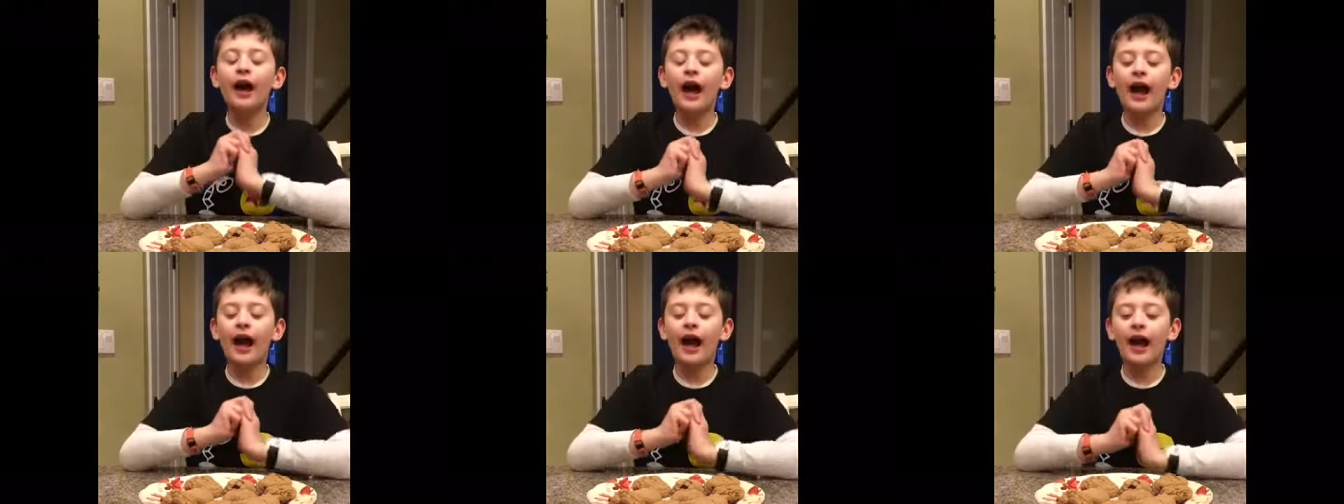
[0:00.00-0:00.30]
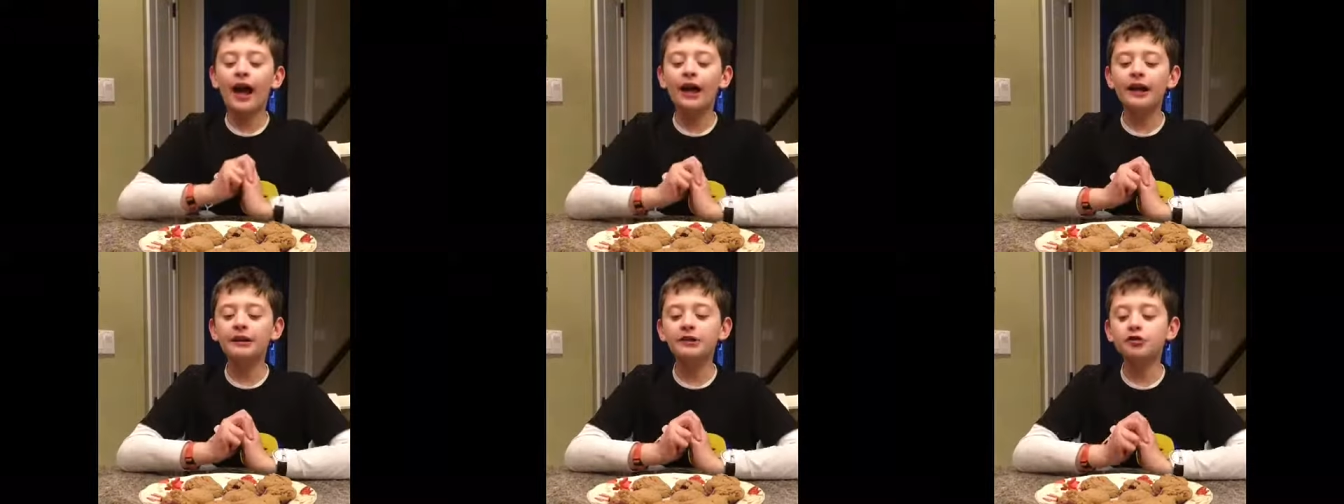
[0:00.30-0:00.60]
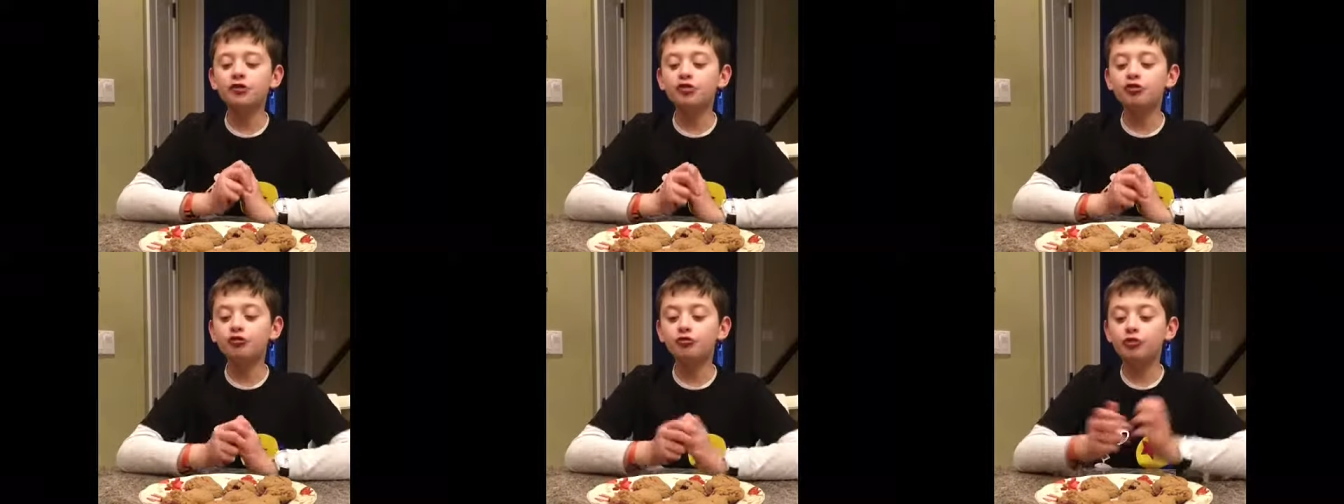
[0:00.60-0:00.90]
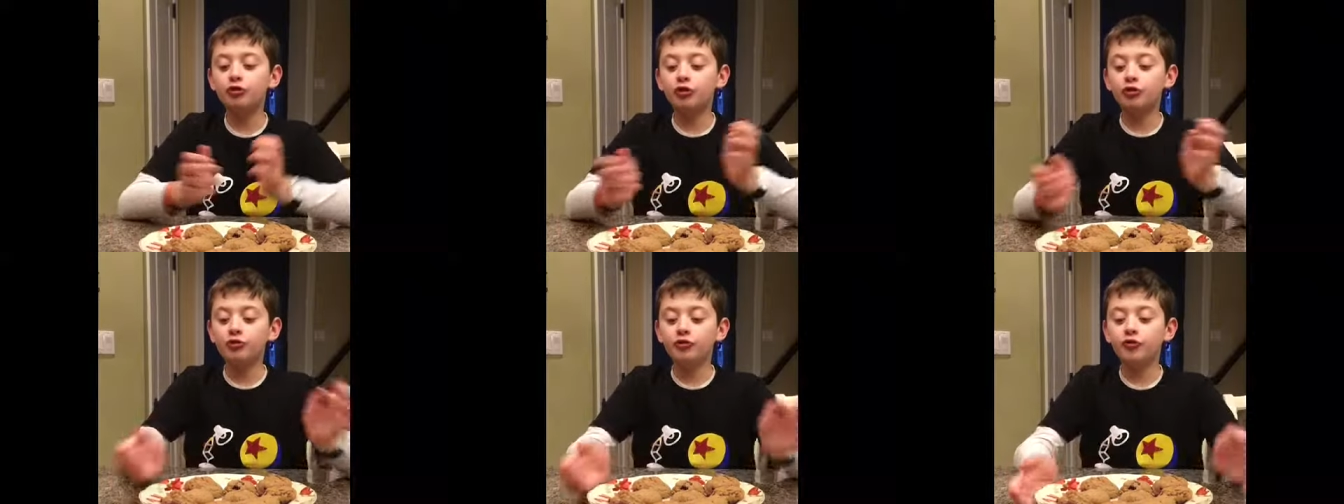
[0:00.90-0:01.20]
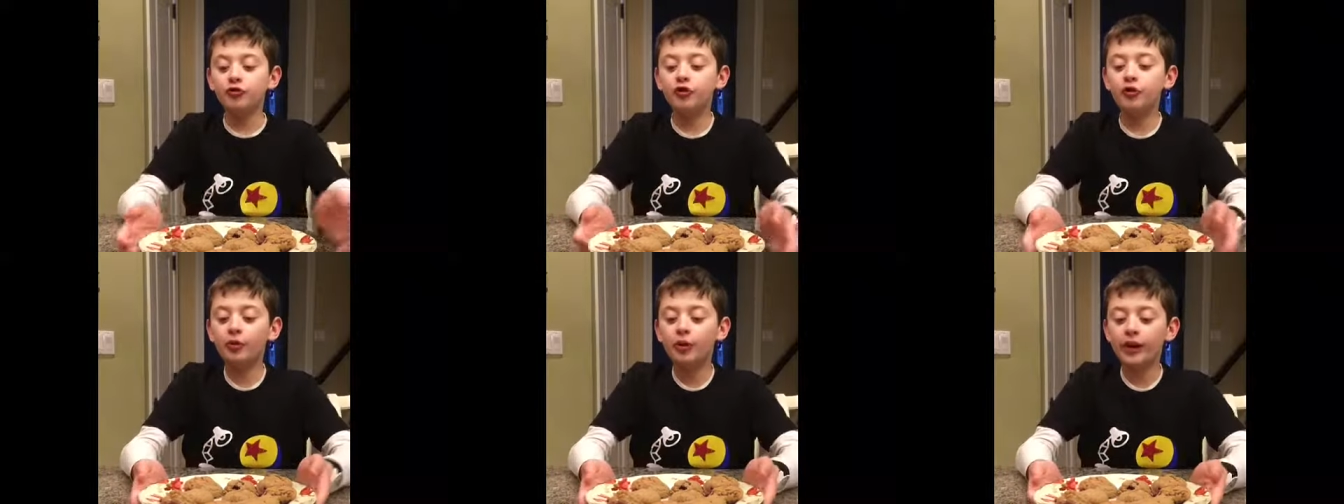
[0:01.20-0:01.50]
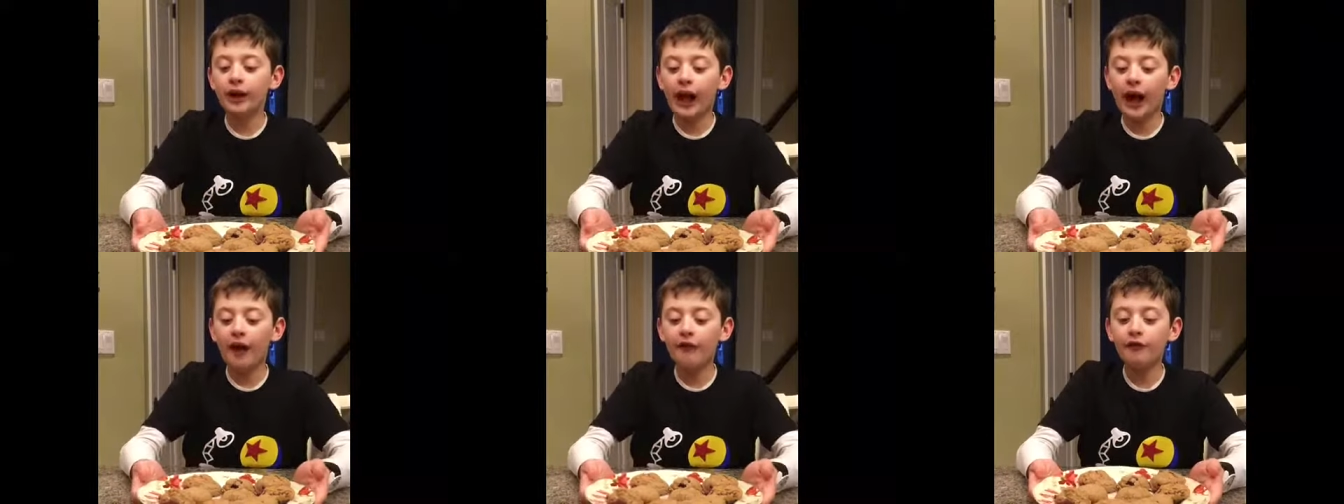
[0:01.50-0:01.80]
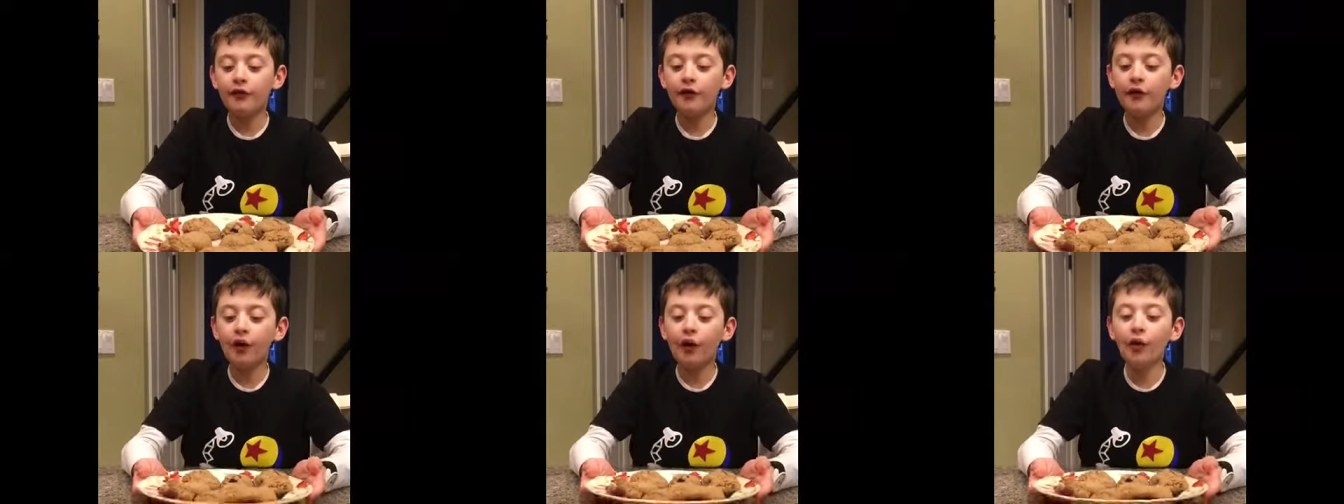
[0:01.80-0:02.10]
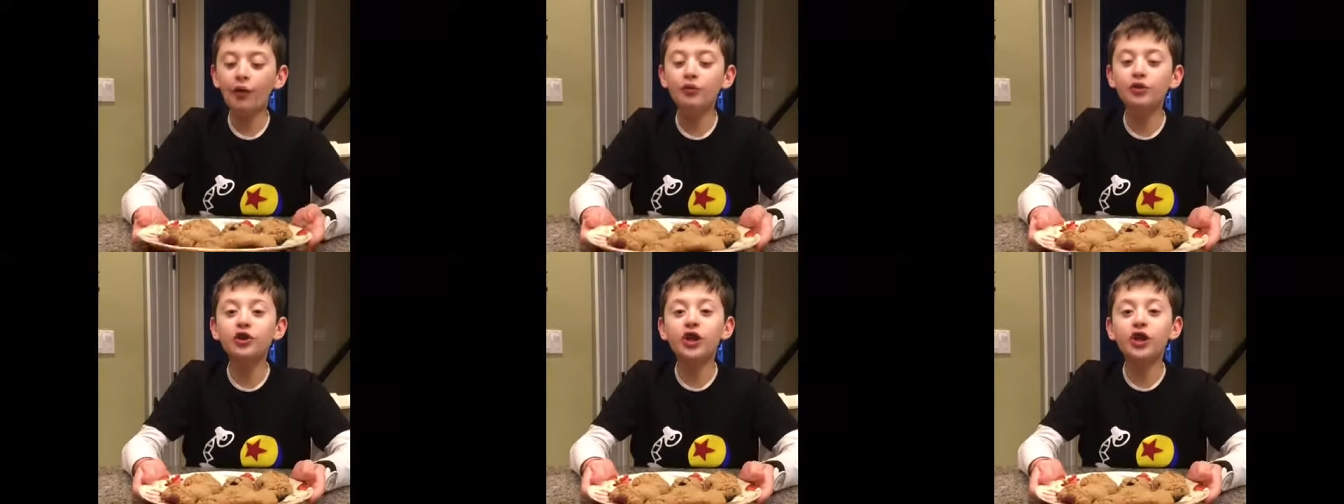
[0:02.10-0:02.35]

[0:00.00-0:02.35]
and you can have your own